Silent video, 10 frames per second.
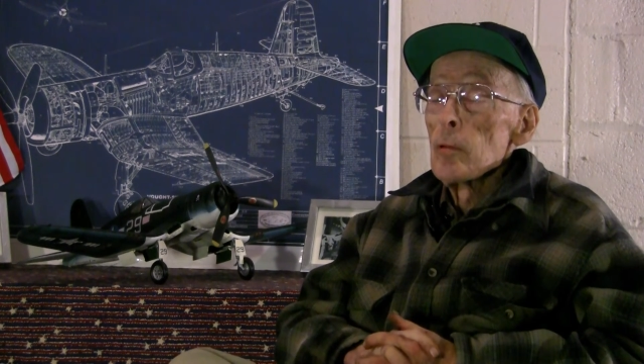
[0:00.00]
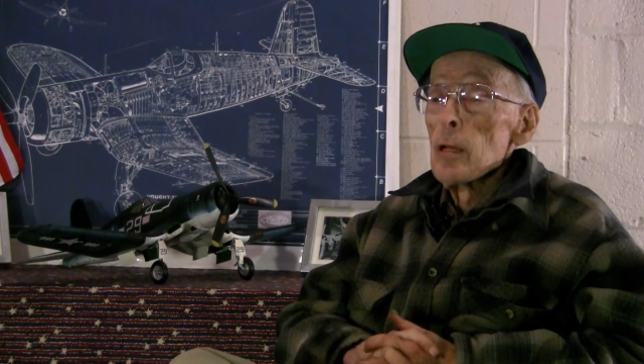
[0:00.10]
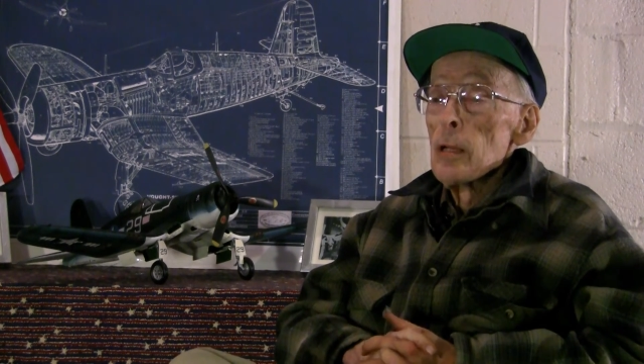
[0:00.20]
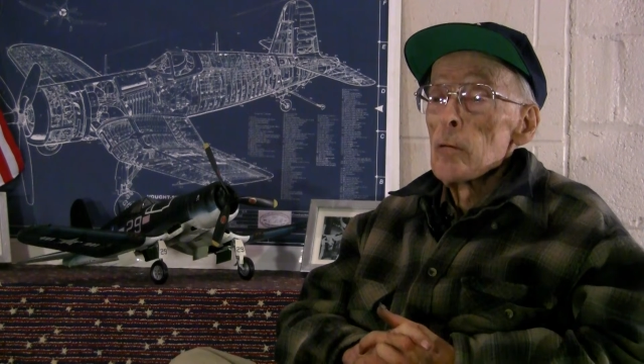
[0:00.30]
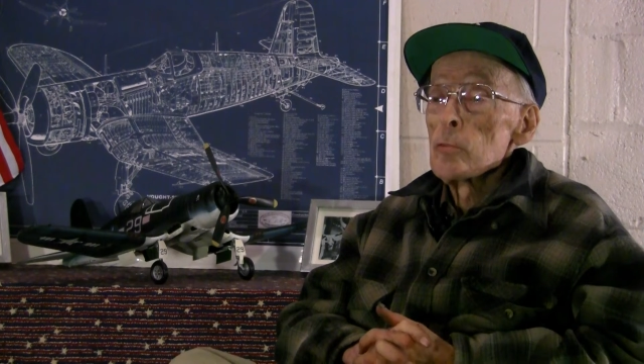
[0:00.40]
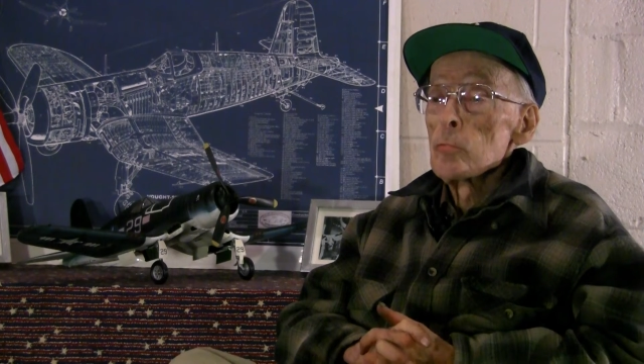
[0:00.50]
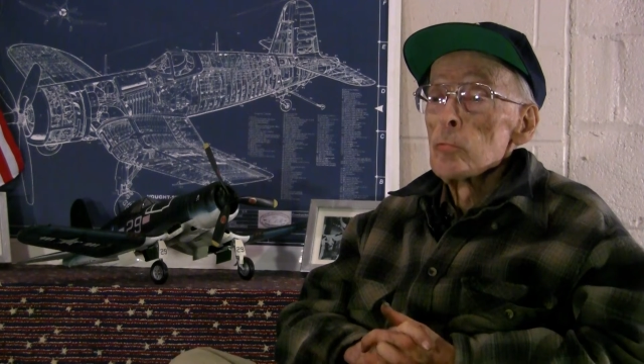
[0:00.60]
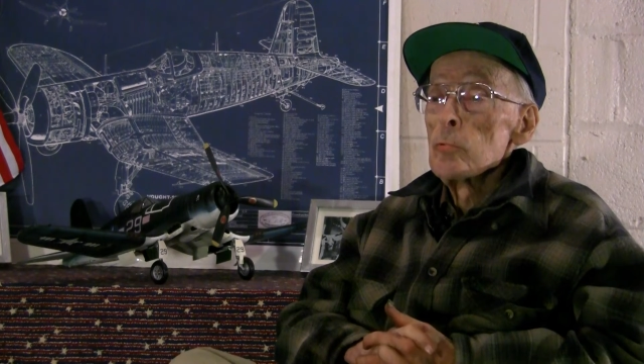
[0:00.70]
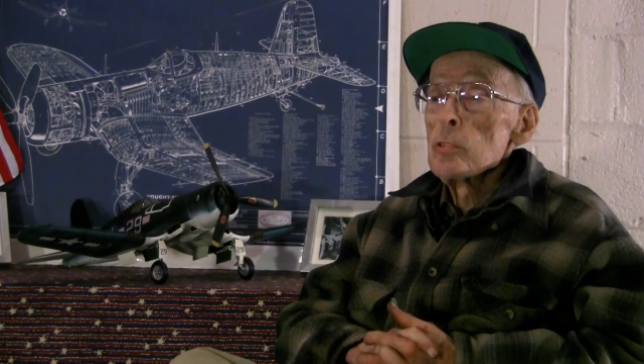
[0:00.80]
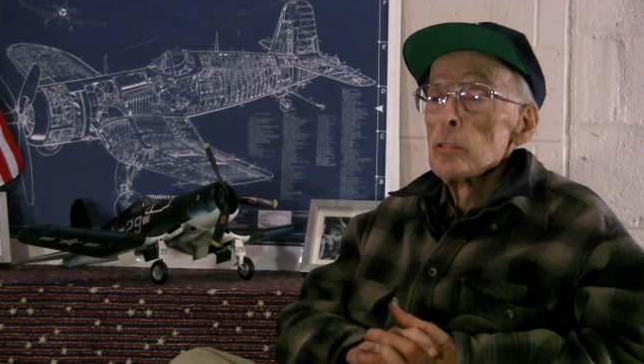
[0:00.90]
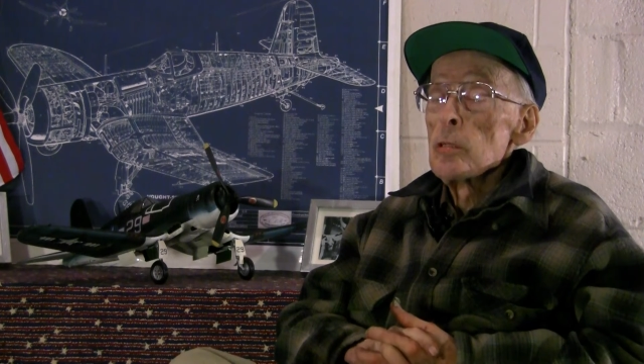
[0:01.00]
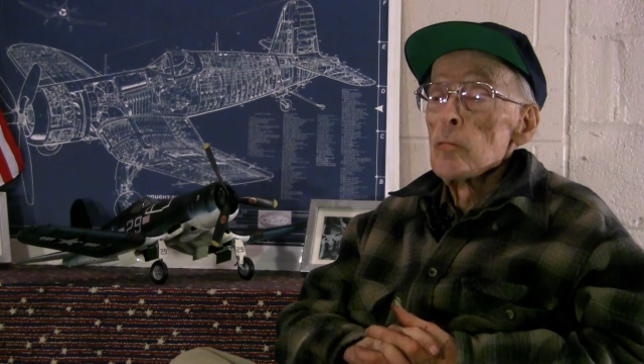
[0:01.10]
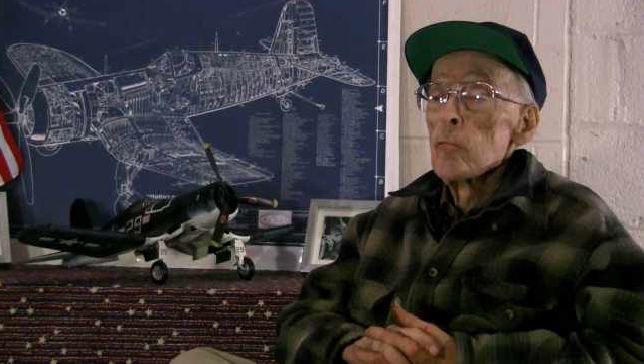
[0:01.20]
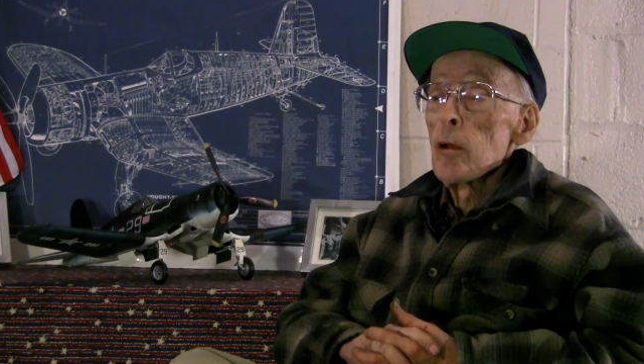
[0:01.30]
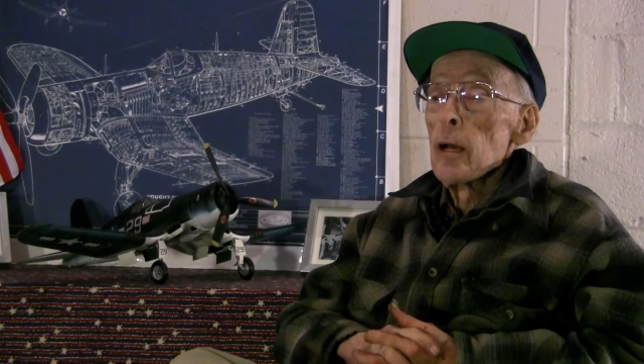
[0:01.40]
That was the reason they
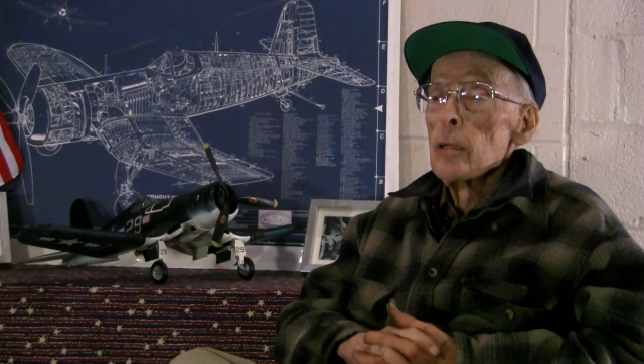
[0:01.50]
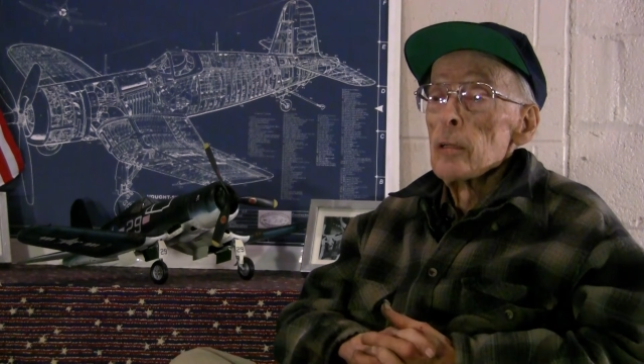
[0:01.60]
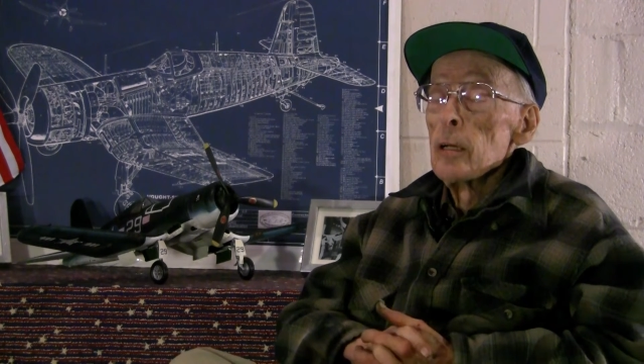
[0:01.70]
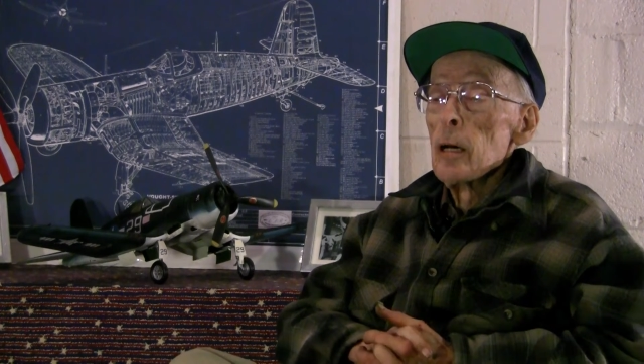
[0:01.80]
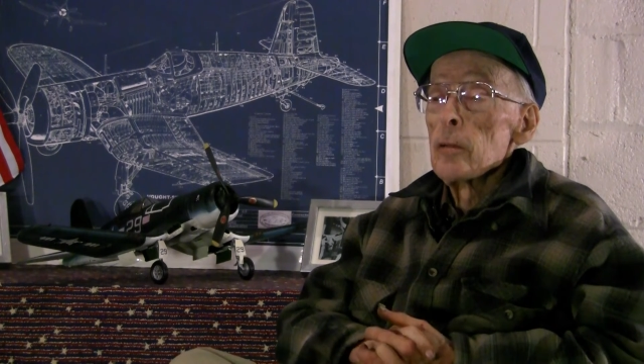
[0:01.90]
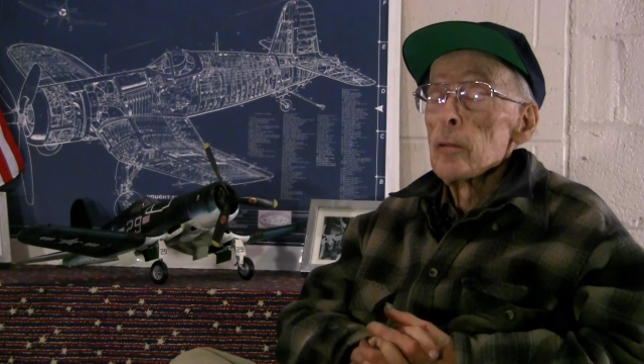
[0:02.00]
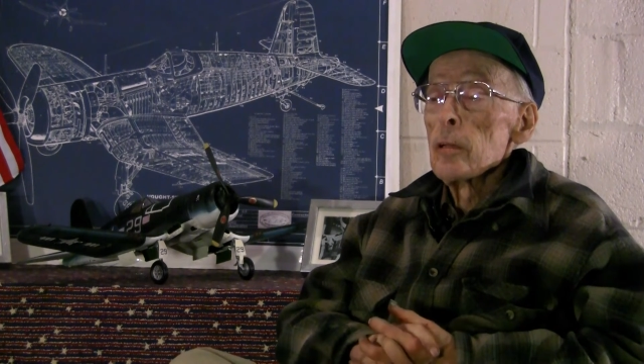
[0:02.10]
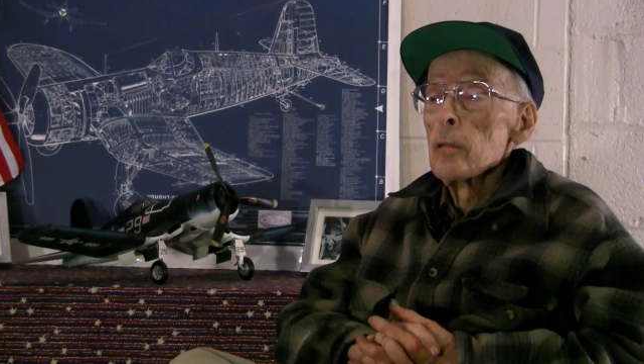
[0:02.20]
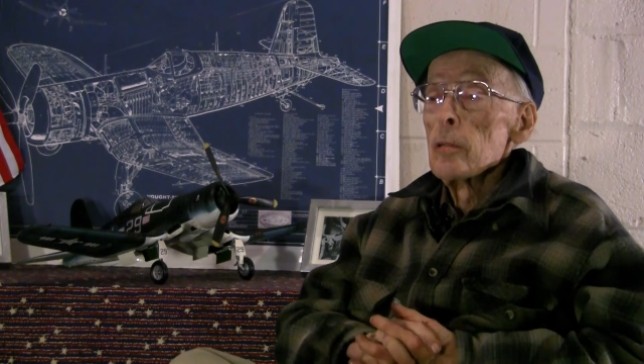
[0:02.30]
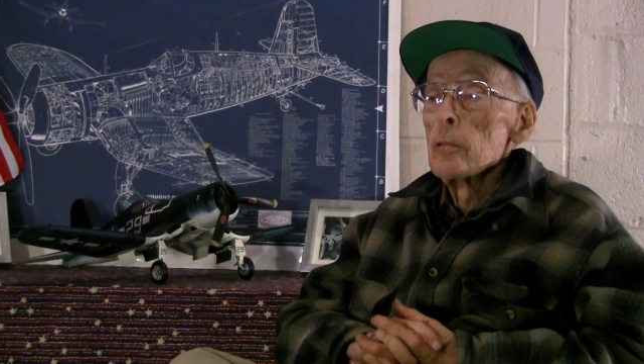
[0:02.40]
didn't fly it, I think.